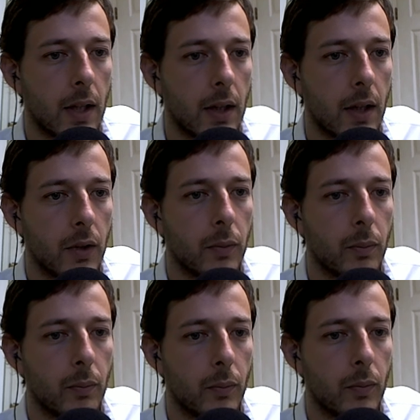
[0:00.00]
This
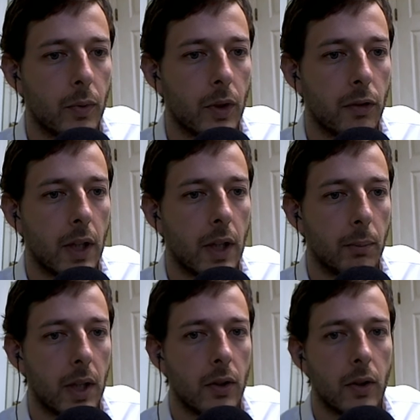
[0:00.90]
defending
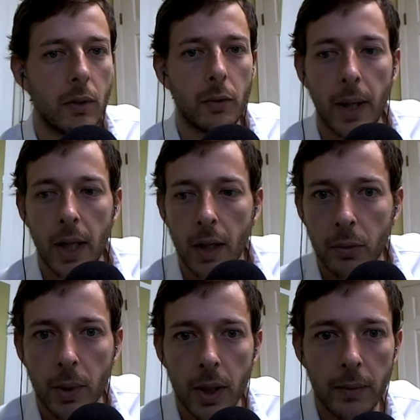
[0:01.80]
b2 is mate as
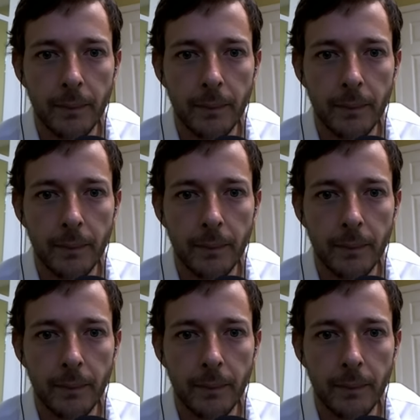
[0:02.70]
well.